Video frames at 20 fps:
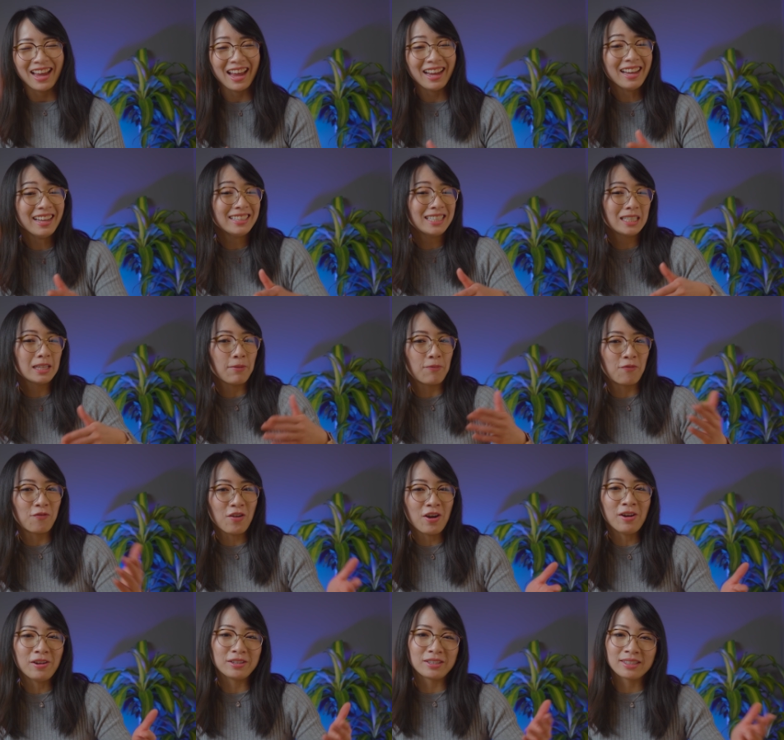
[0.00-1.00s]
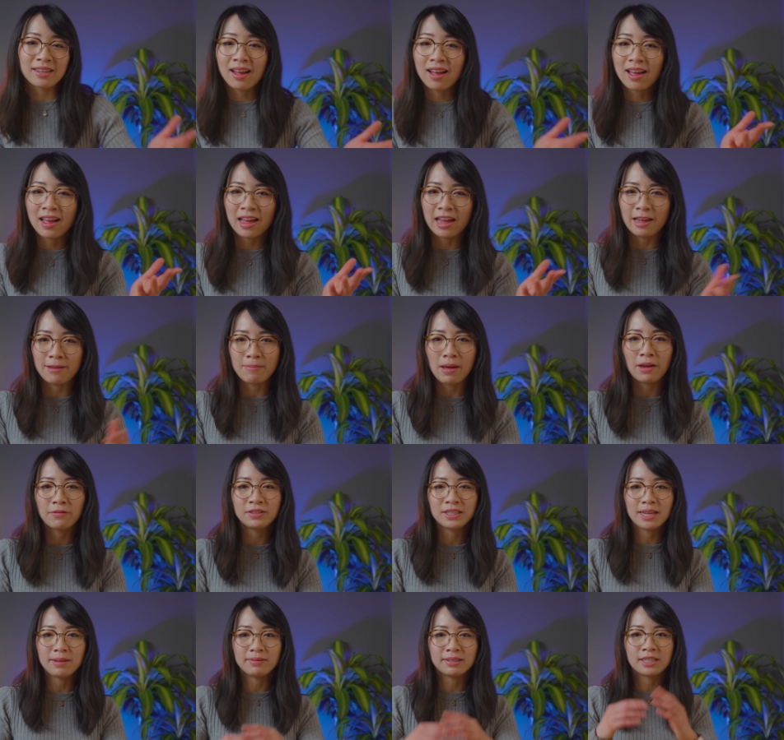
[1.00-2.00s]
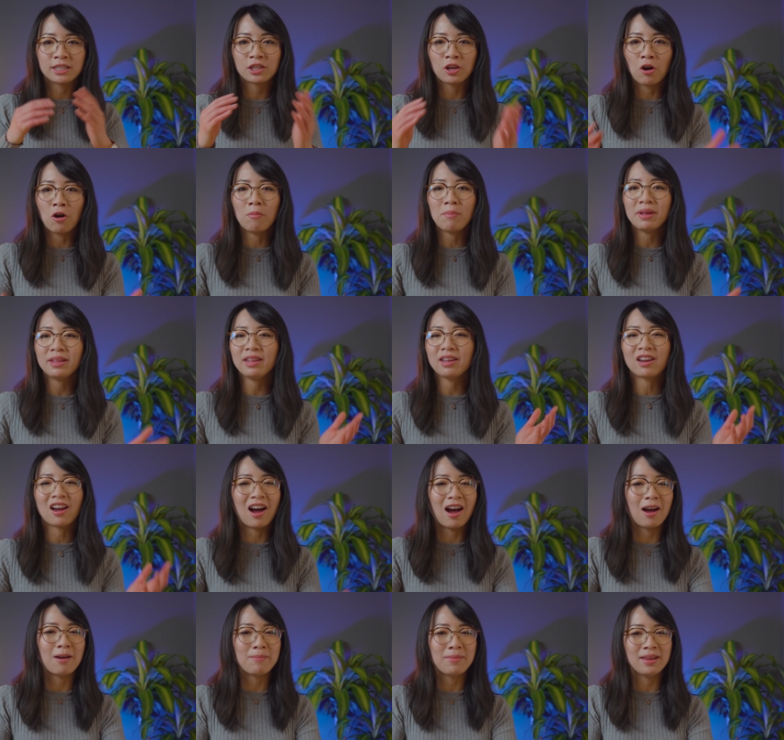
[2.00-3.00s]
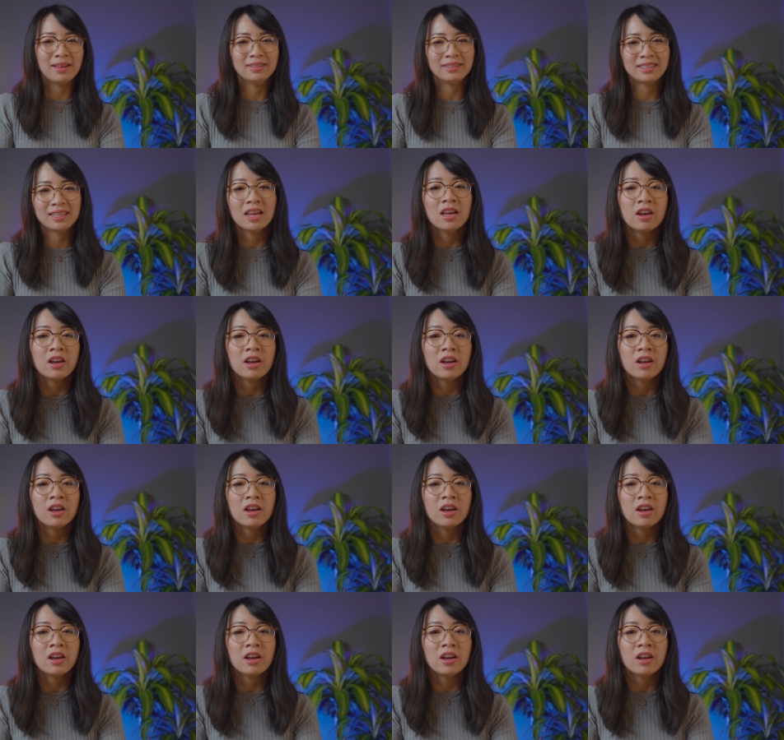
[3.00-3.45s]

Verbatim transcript: And it's the first time I've seen so many comments